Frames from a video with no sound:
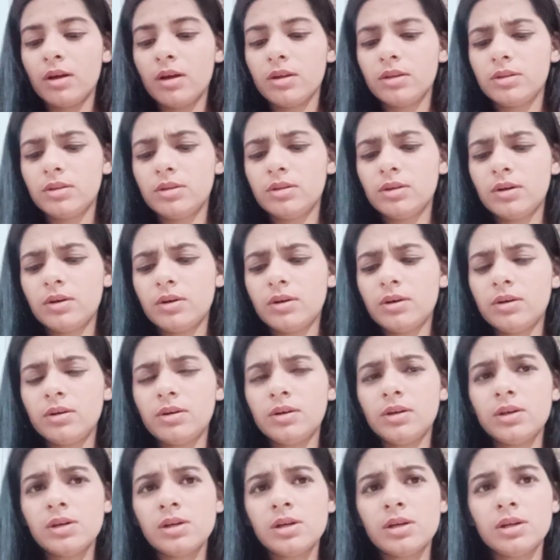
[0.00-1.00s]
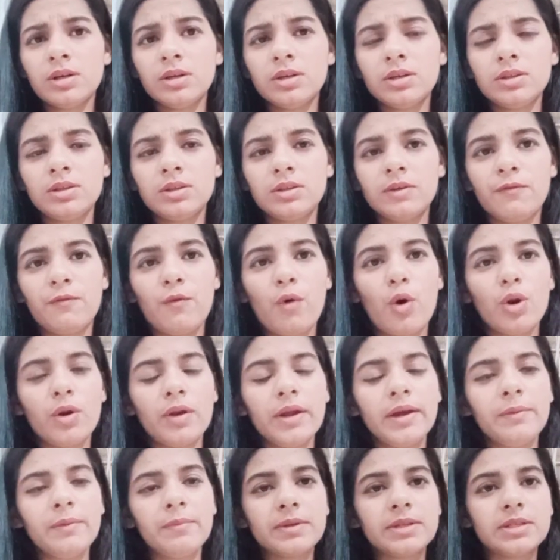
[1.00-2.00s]
The
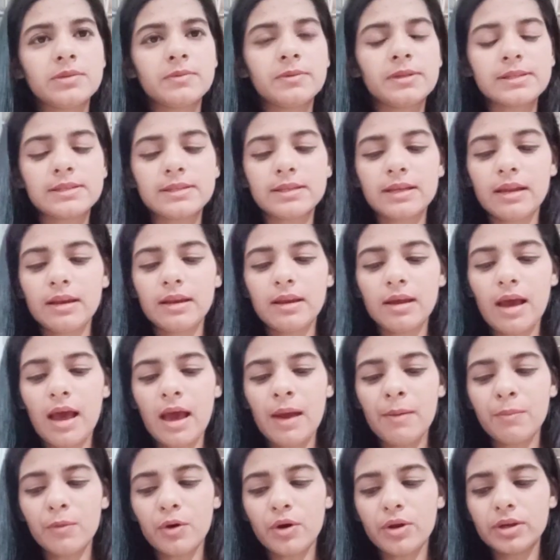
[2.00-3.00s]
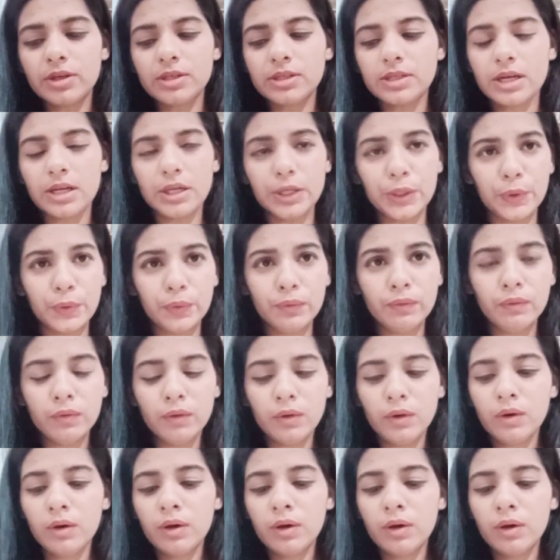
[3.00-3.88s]
following principles that I'm gonna tell you